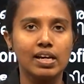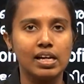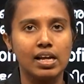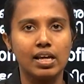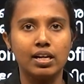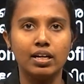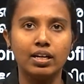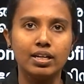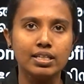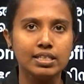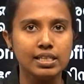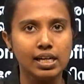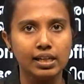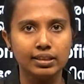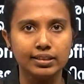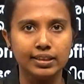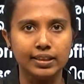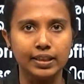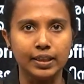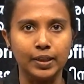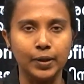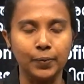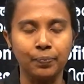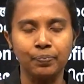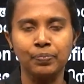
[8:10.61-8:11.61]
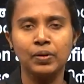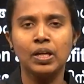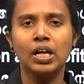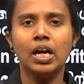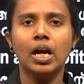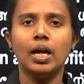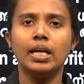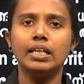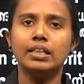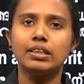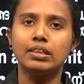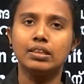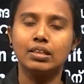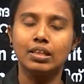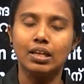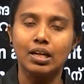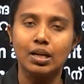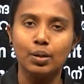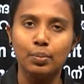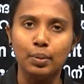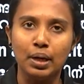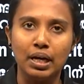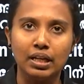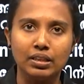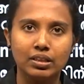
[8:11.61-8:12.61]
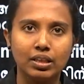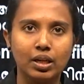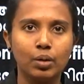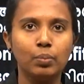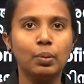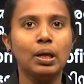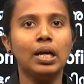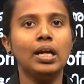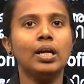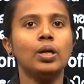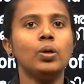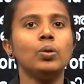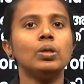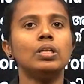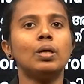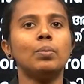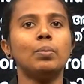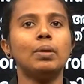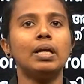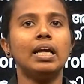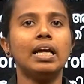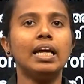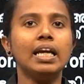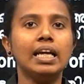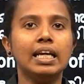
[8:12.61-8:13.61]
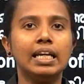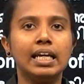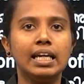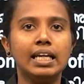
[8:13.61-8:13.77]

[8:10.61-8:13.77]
Itra Matrame Ilu Namade,